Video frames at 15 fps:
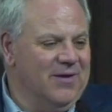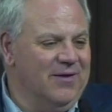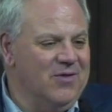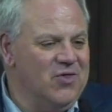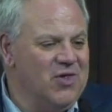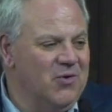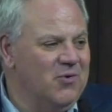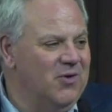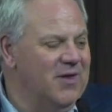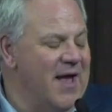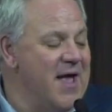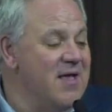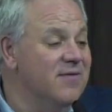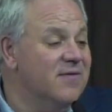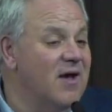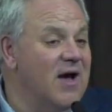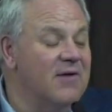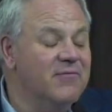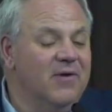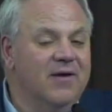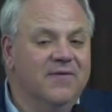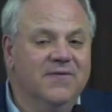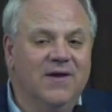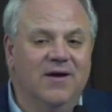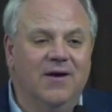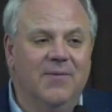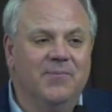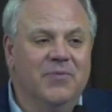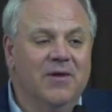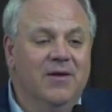General Lands Office,
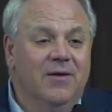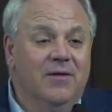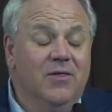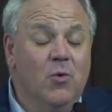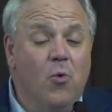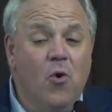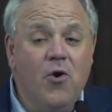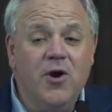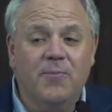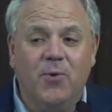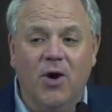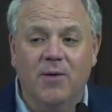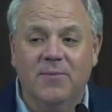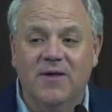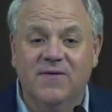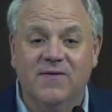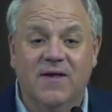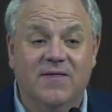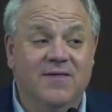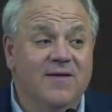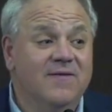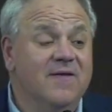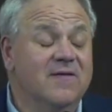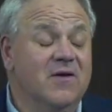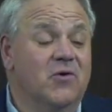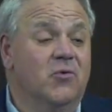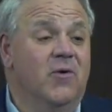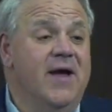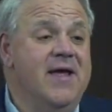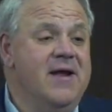the War Department said, this is a
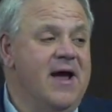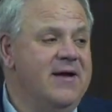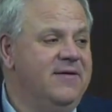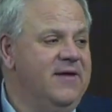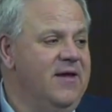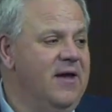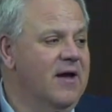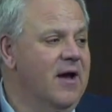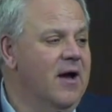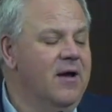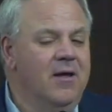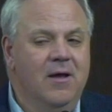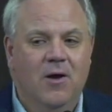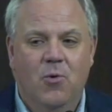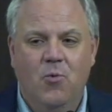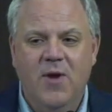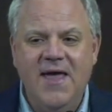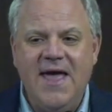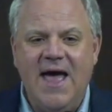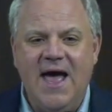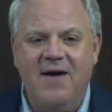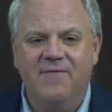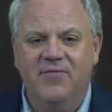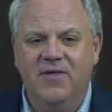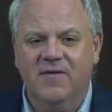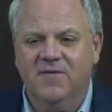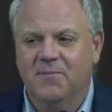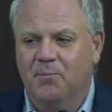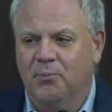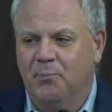great idea. We have
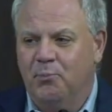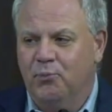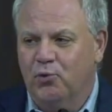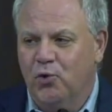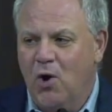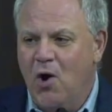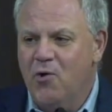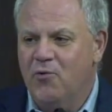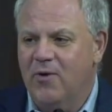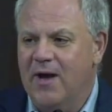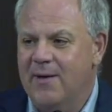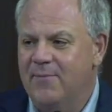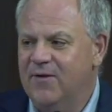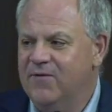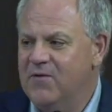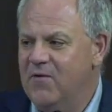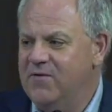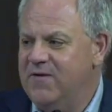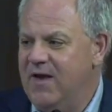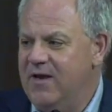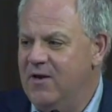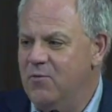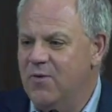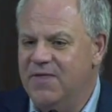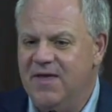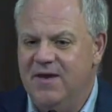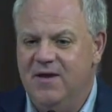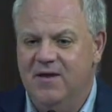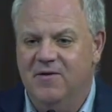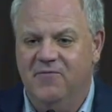this program associated with
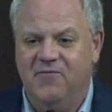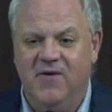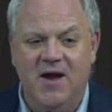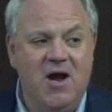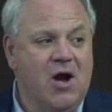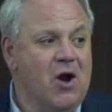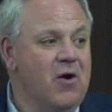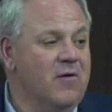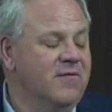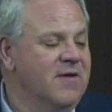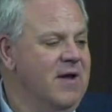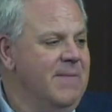Indian Affairs,